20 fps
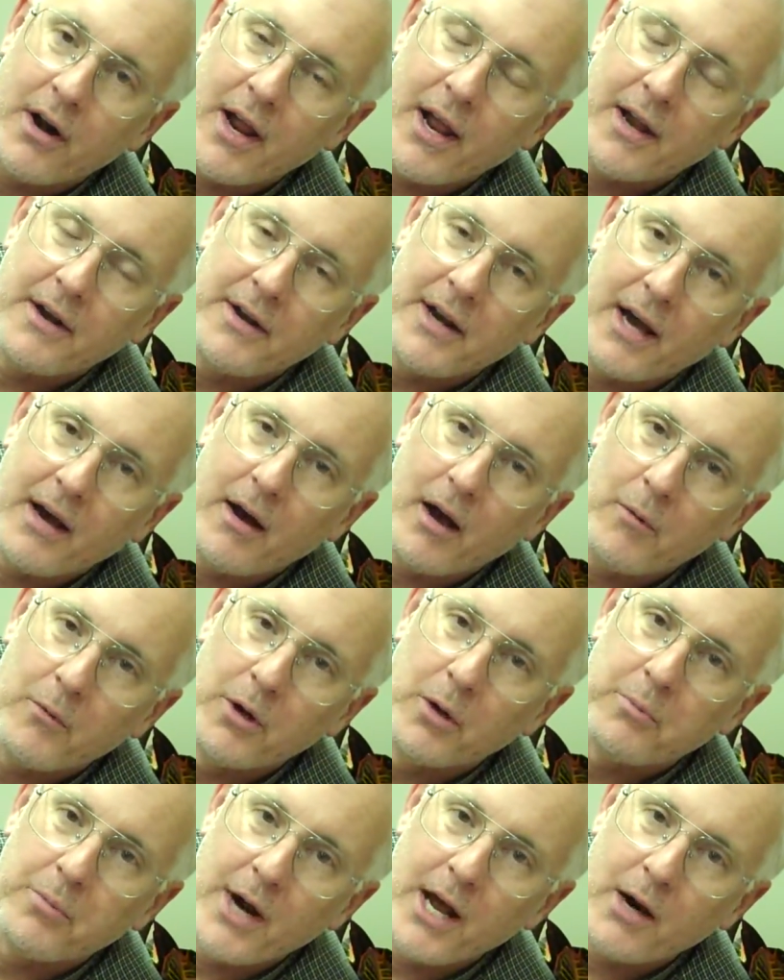And I'm
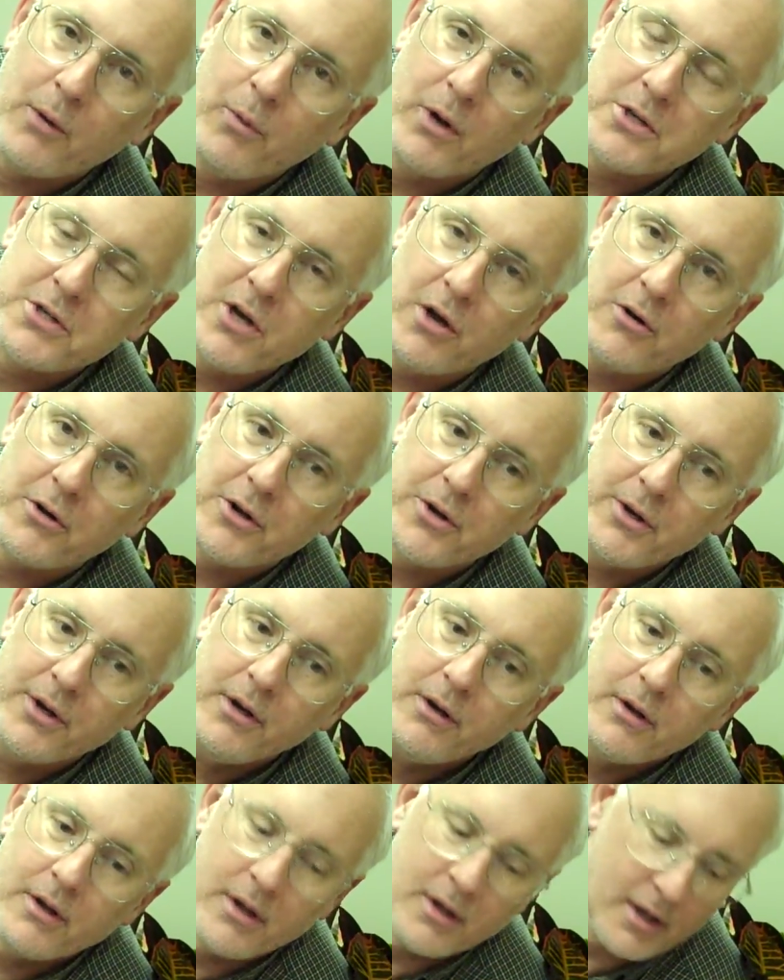real proud of what y'all are
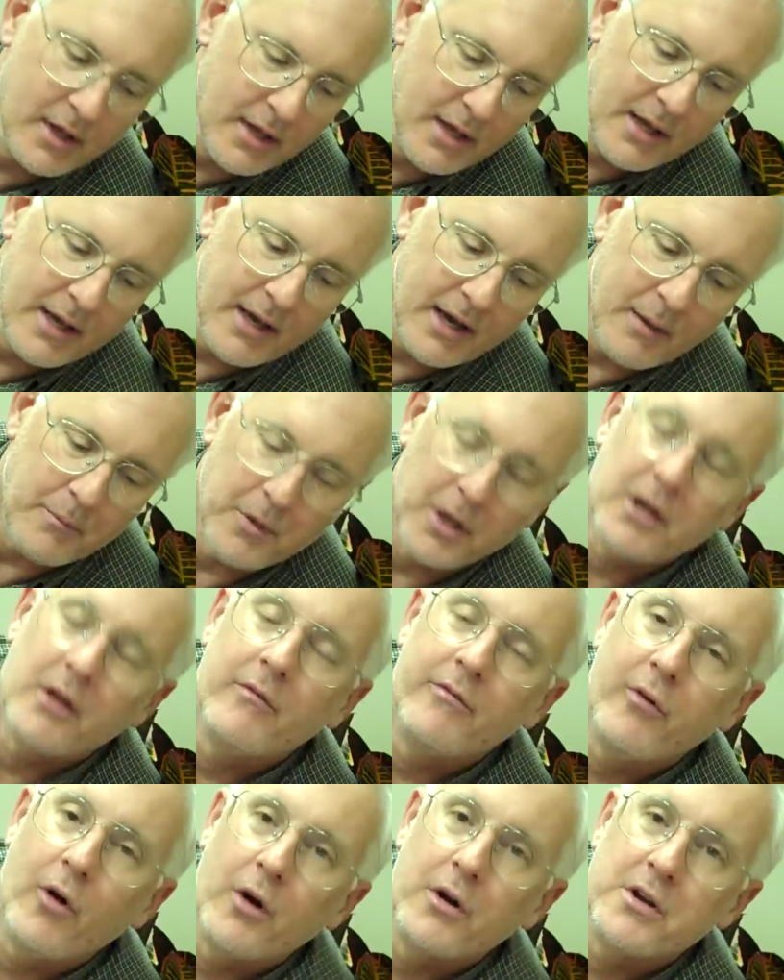doing. I'm looking
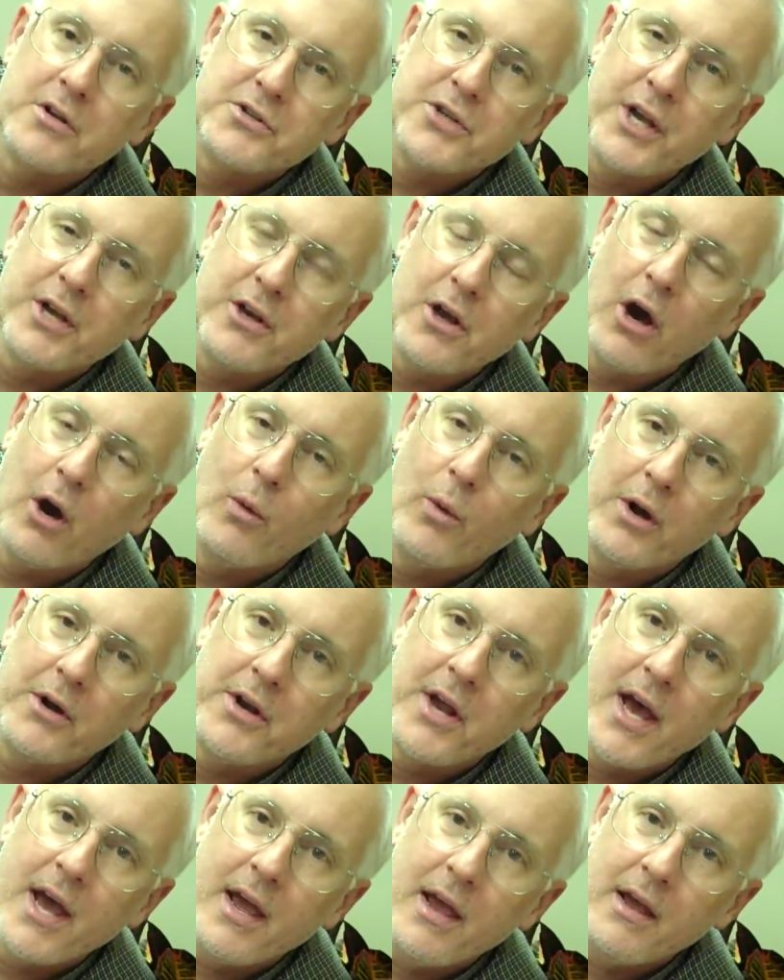forward to seeing y'all one
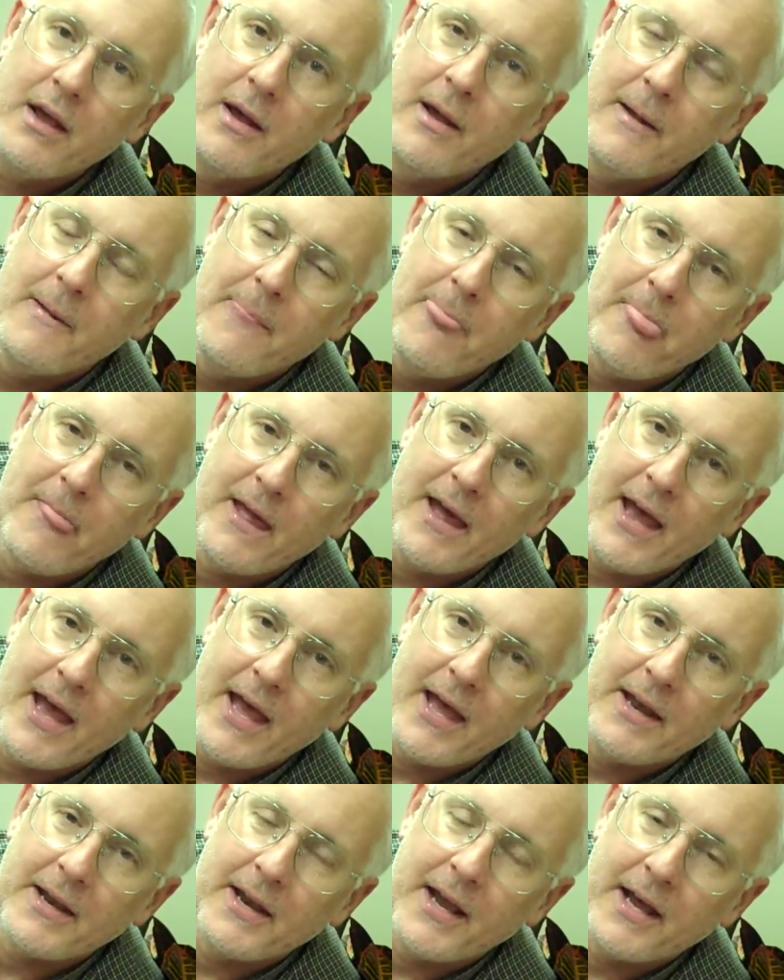day.
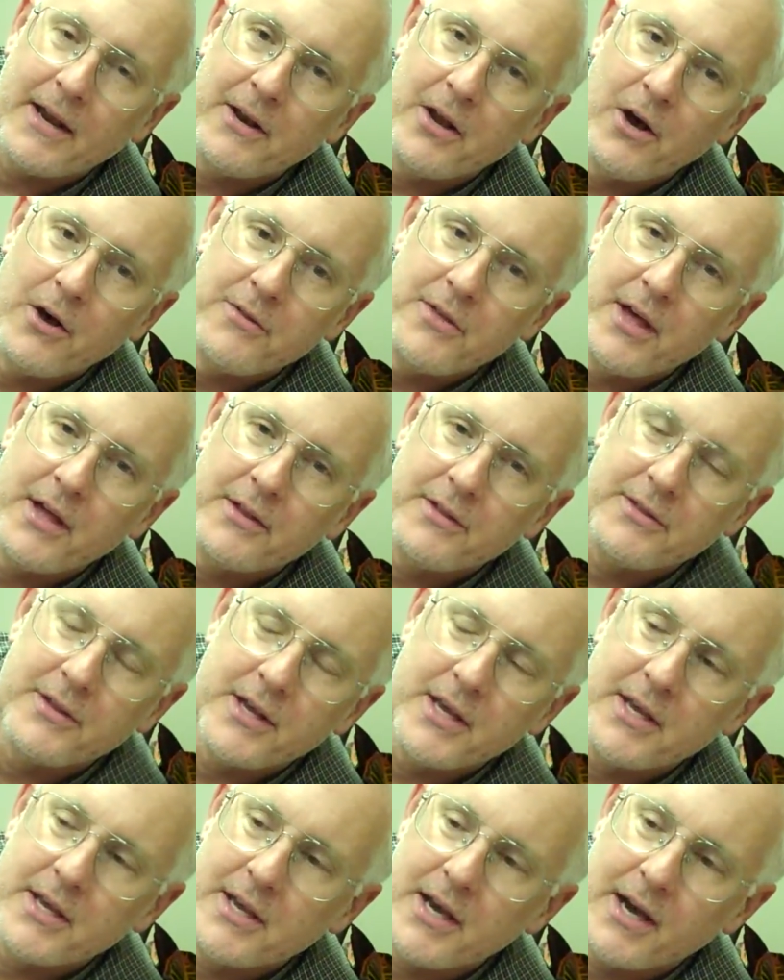And I know that
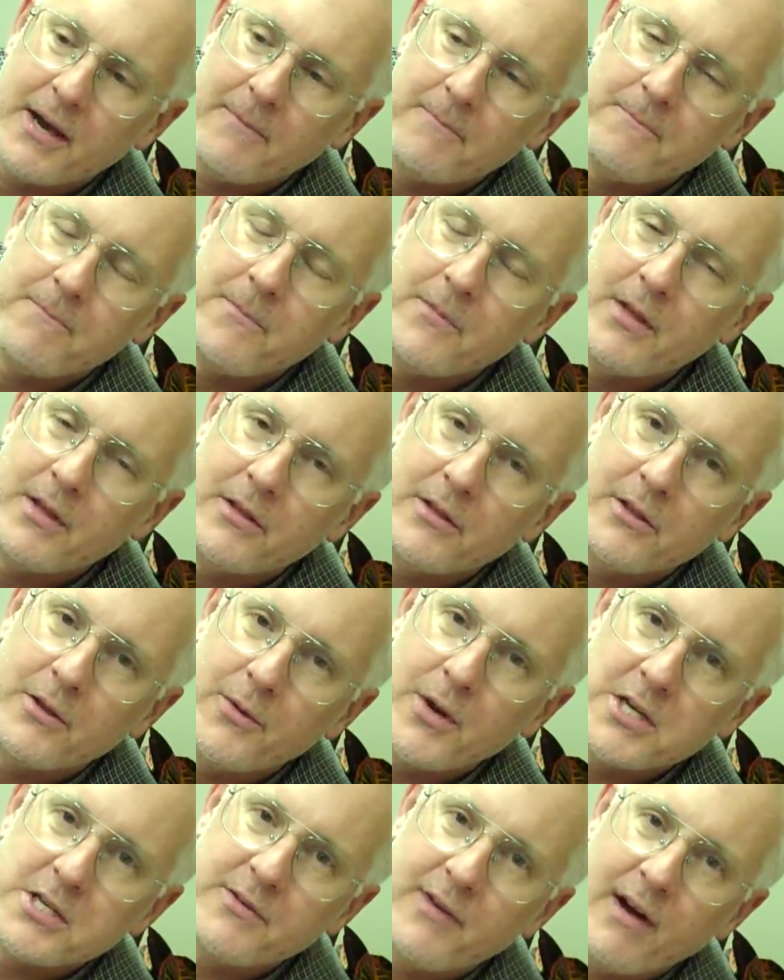the
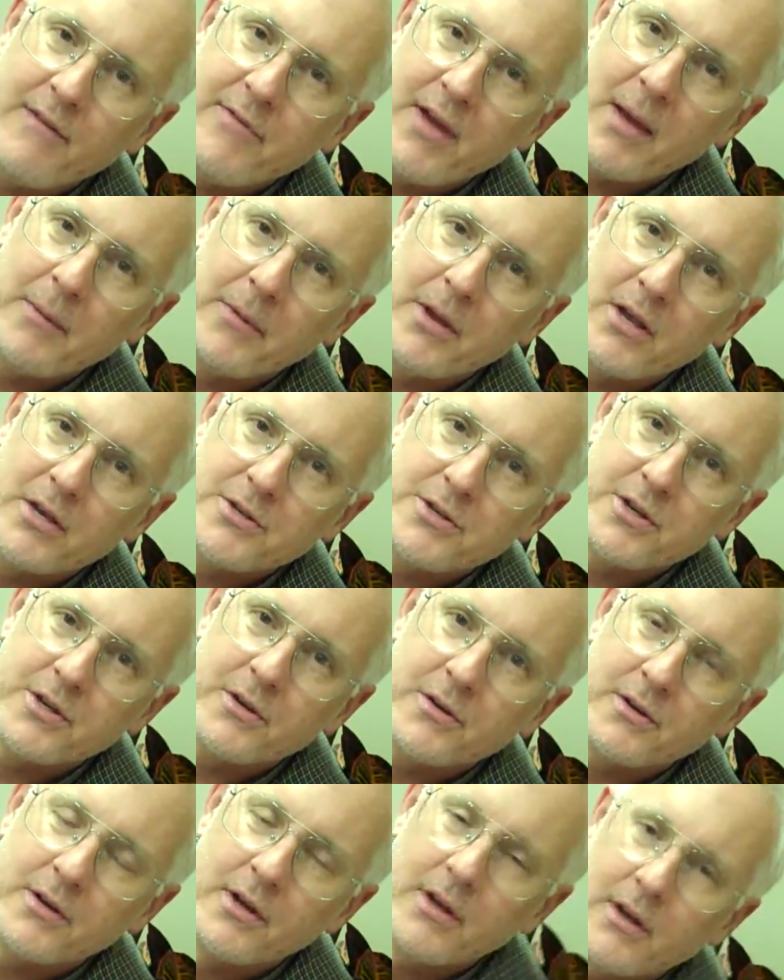rest of our family is
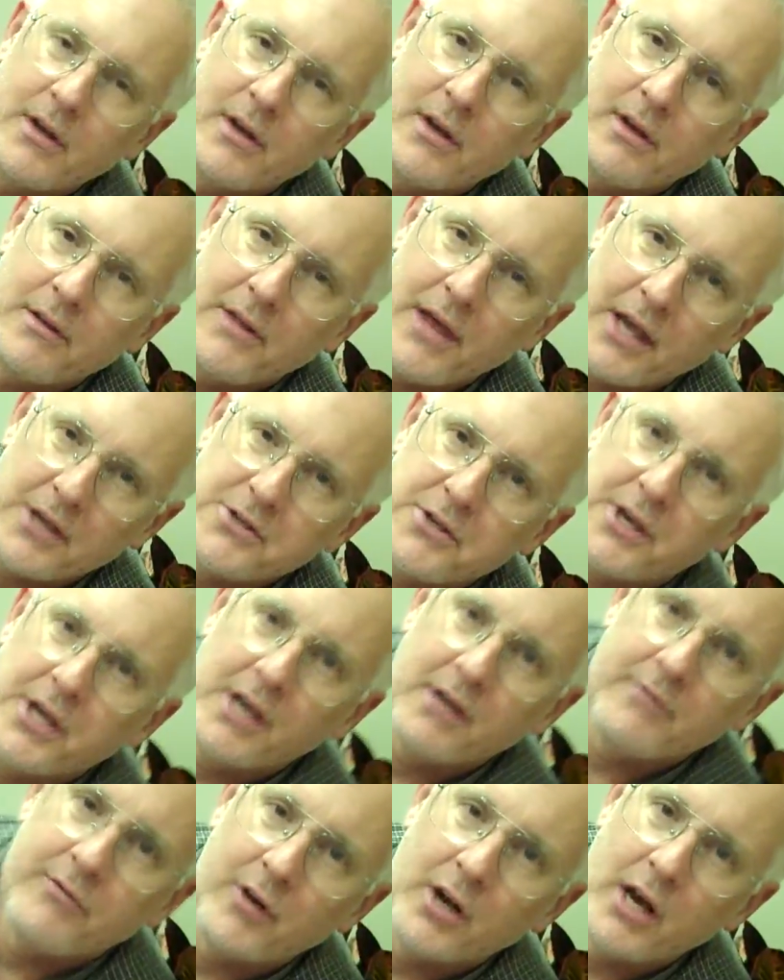too. Thanks
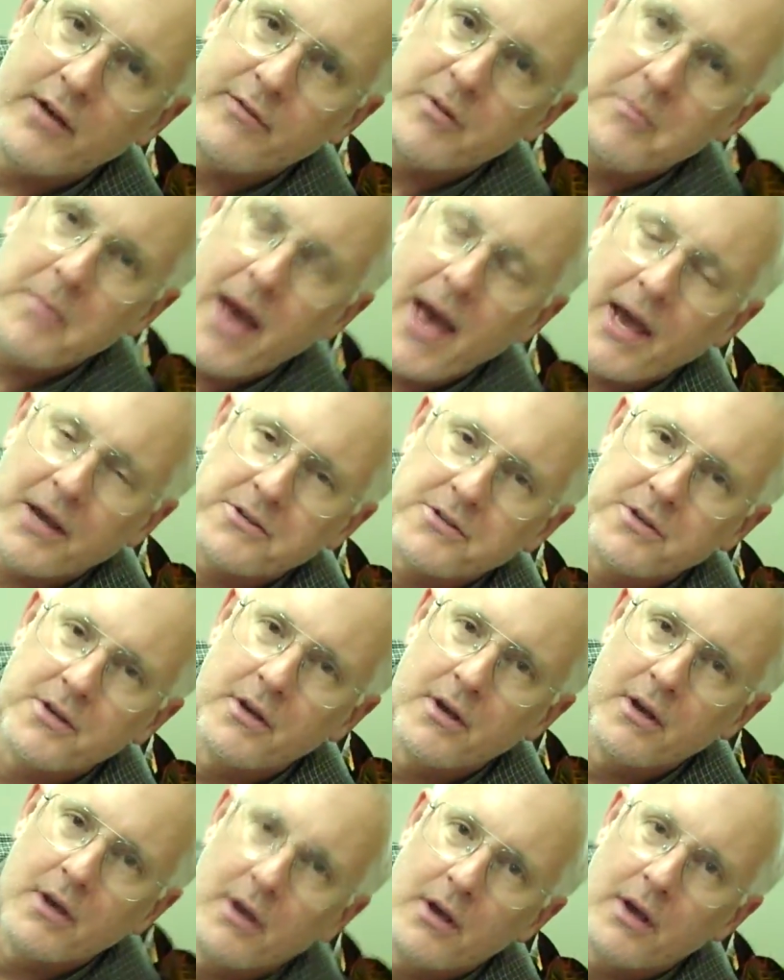again for loving Max
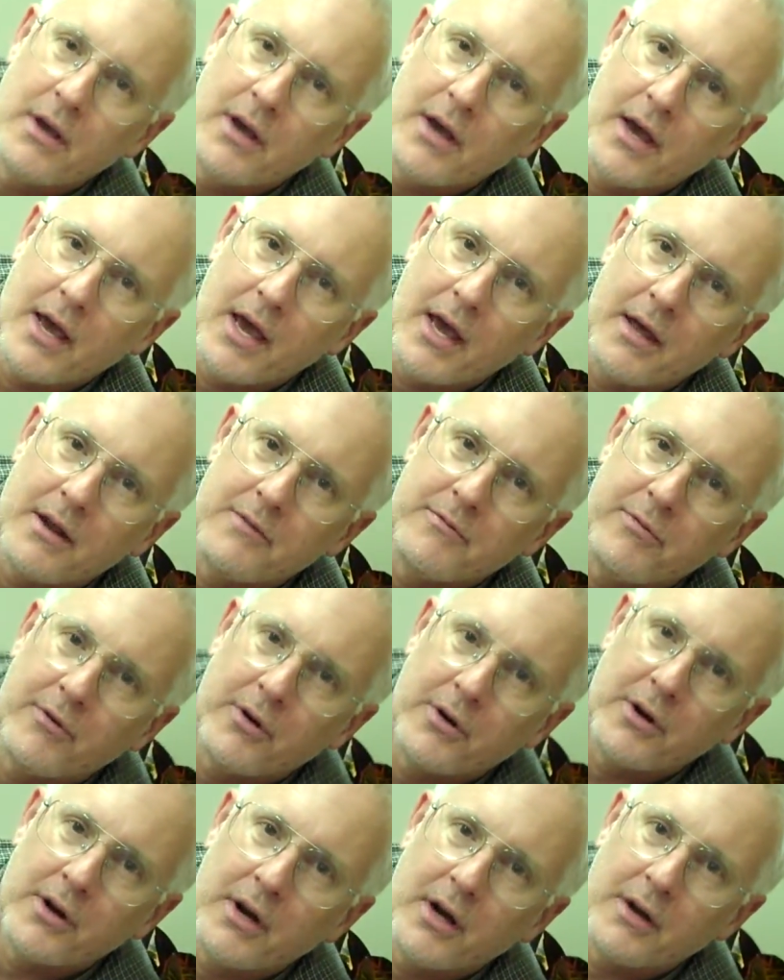and
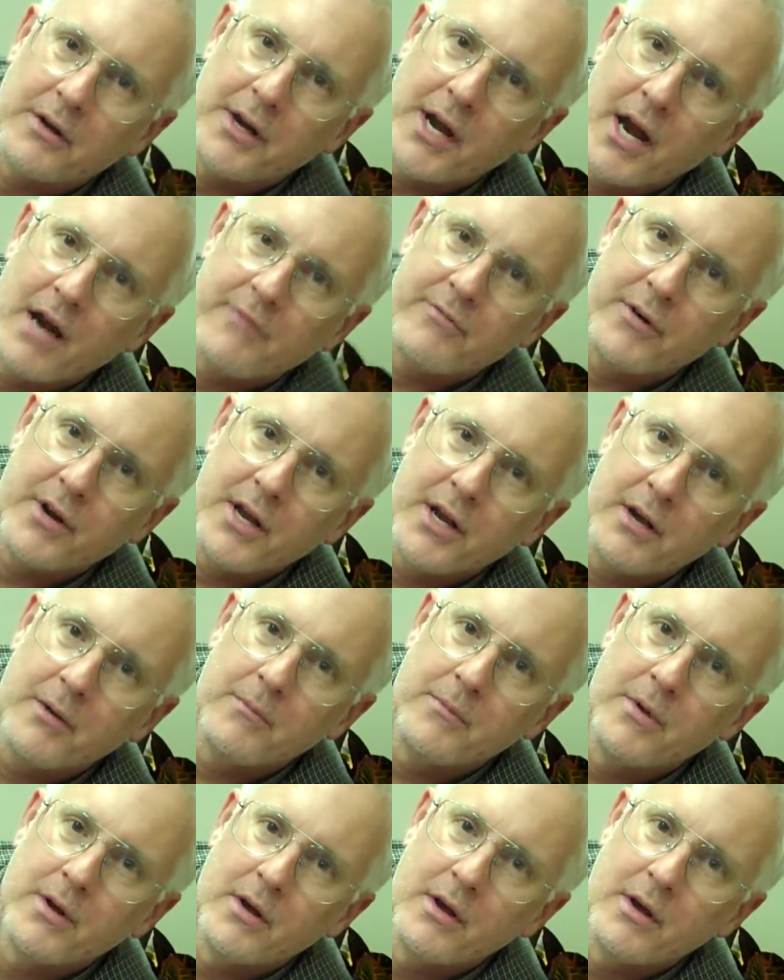for caring for him.